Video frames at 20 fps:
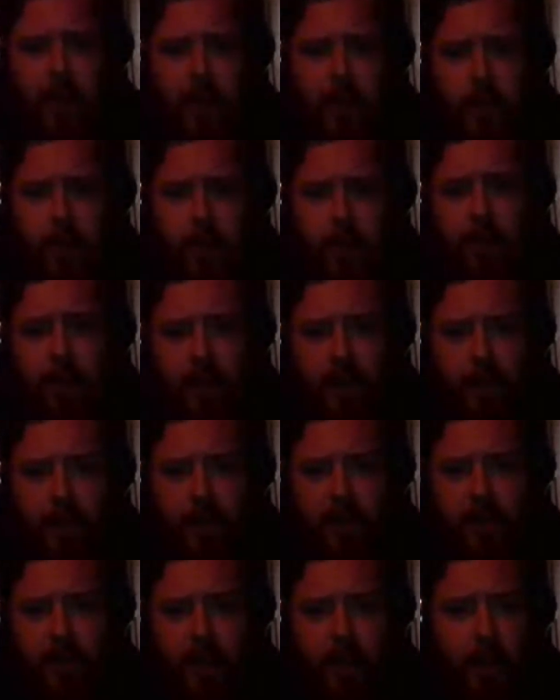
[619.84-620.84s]
built up
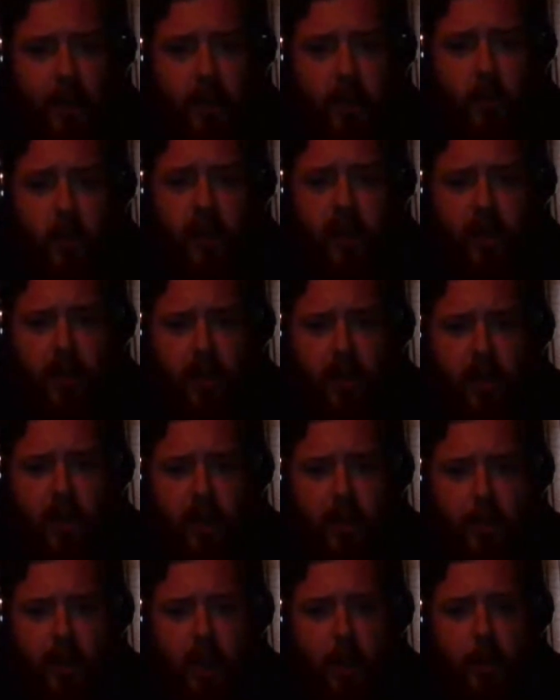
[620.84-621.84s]
until about 2030, but
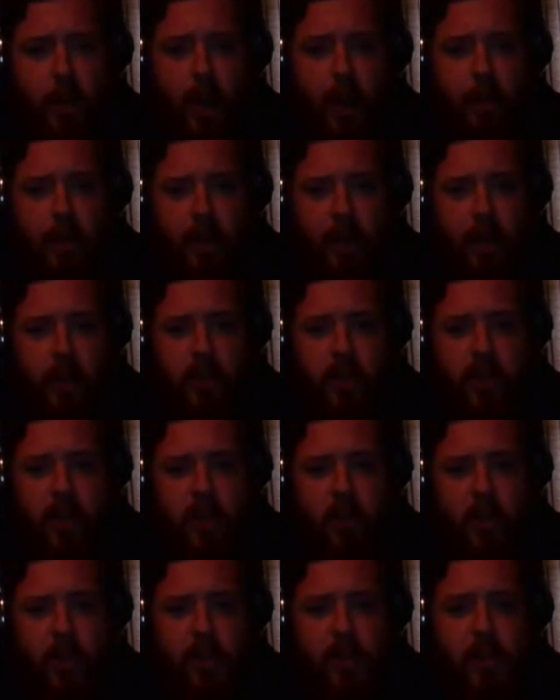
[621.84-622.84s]
our population had
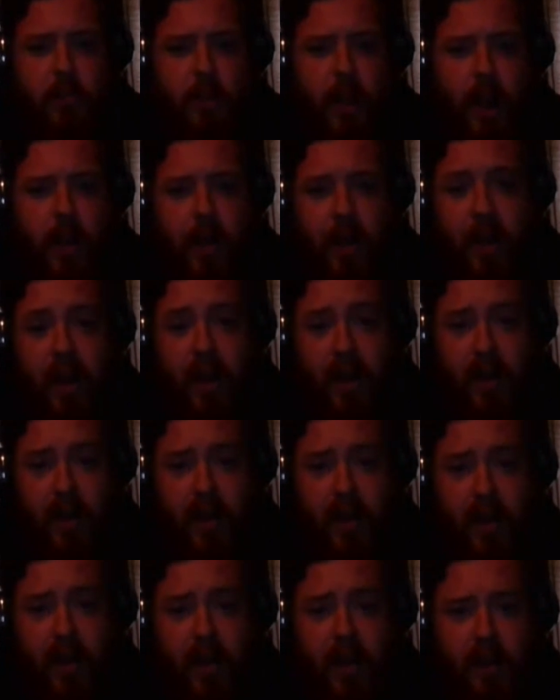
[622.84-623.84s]
risen by about
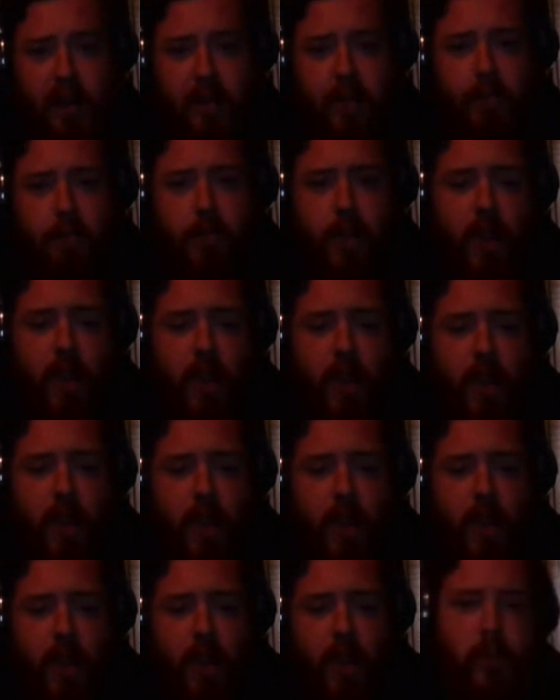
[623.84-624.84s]
100,000.
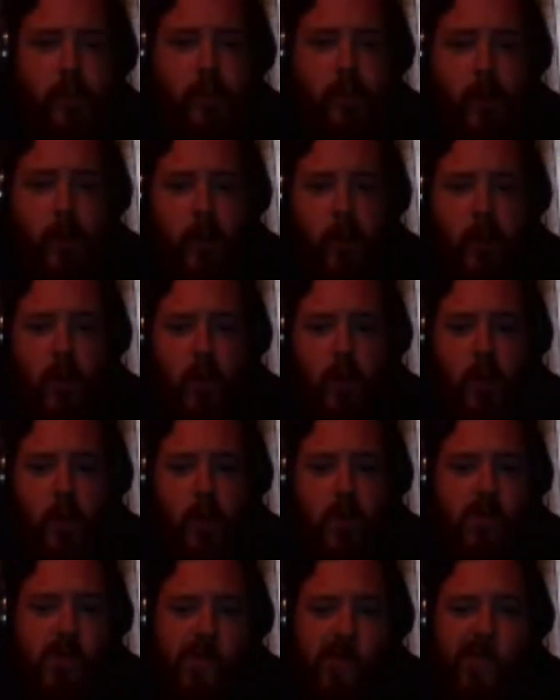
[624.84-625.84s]

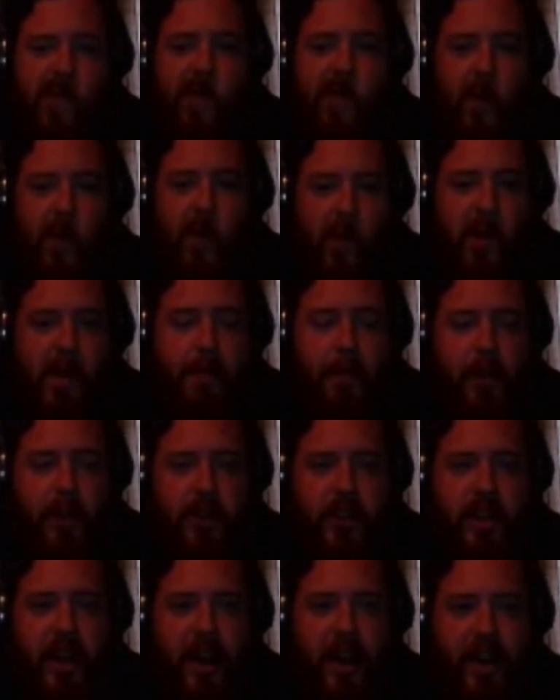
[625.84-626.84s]
So we
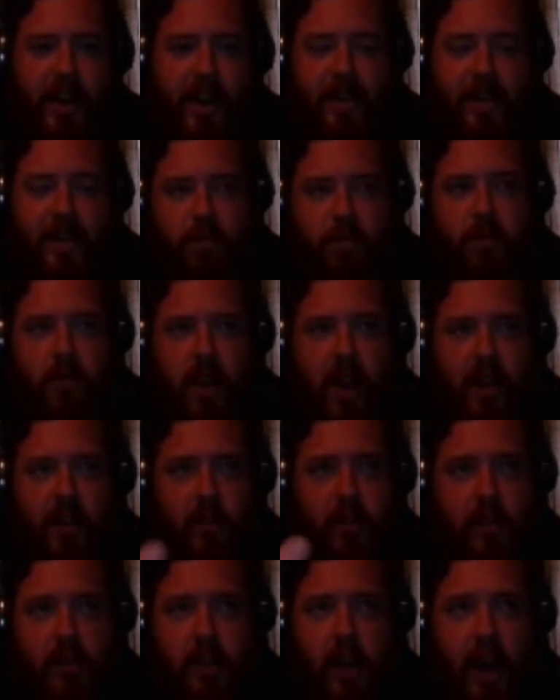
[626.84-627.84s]
pushed that in, and
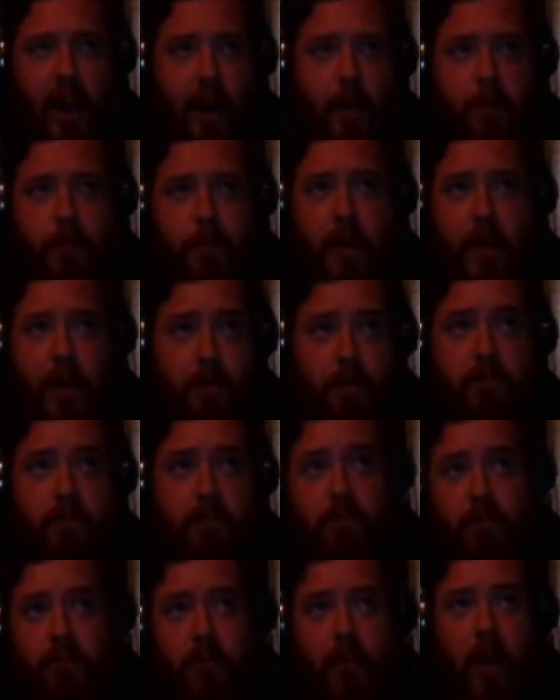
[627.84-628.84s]
it's been
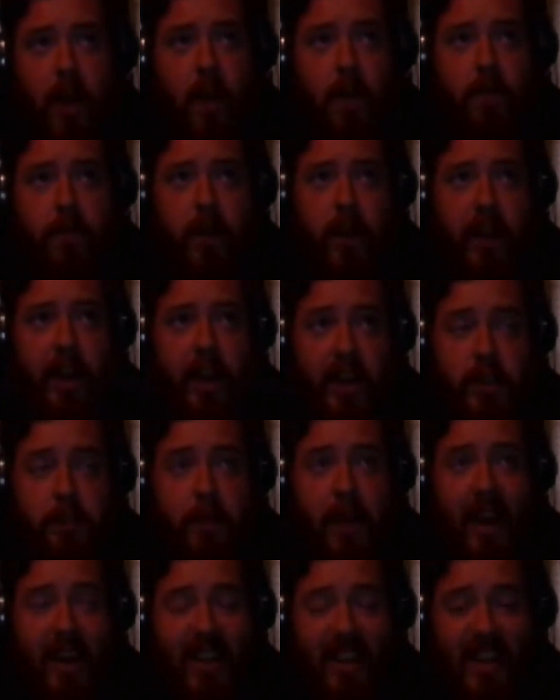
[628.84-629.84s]
fully
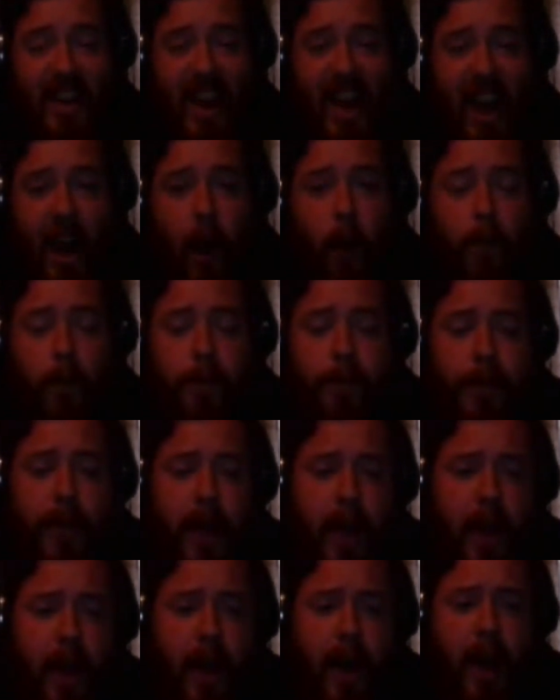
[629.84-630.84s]
expanded now.
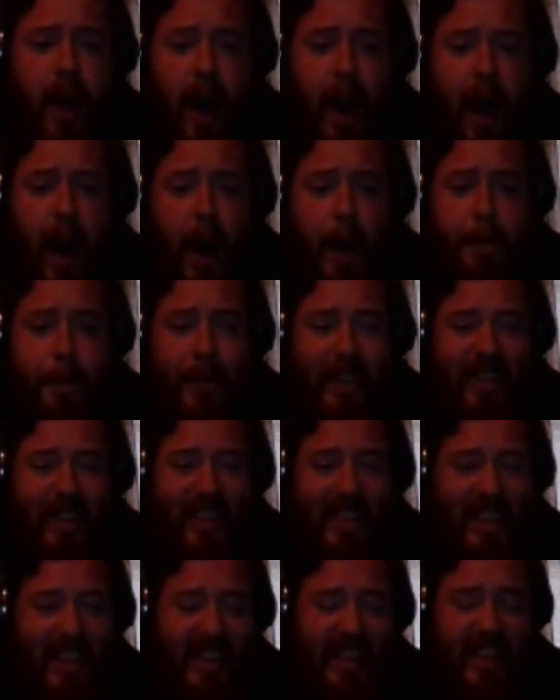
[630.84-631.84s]

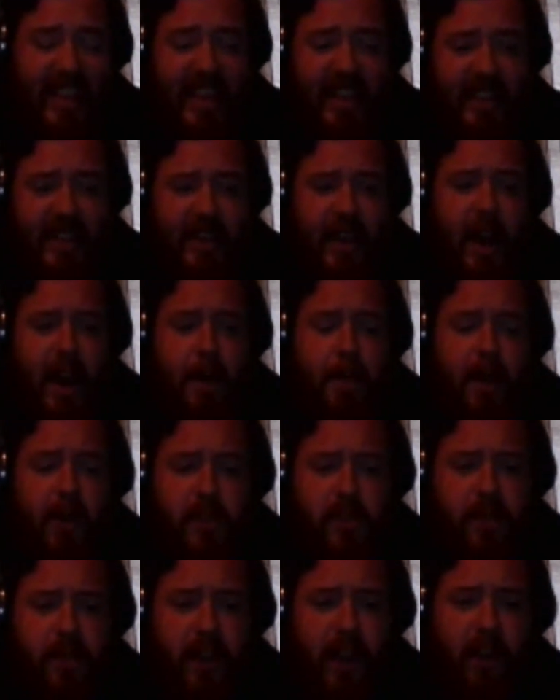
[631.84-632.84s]
Politically at the time, I
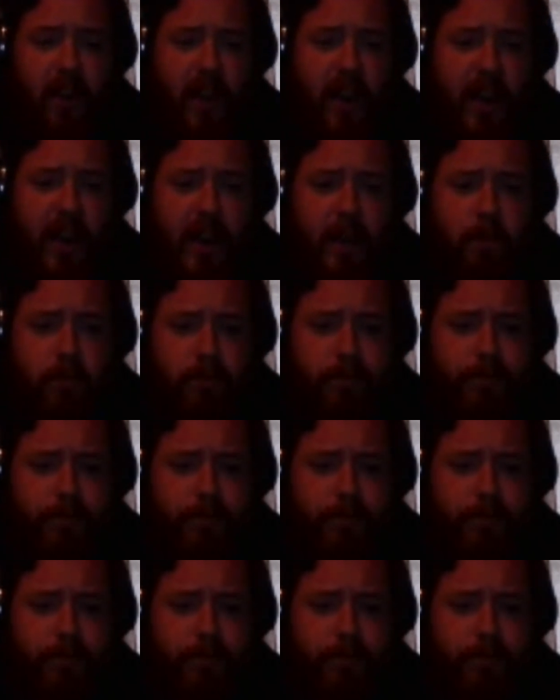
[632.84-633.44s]
was very,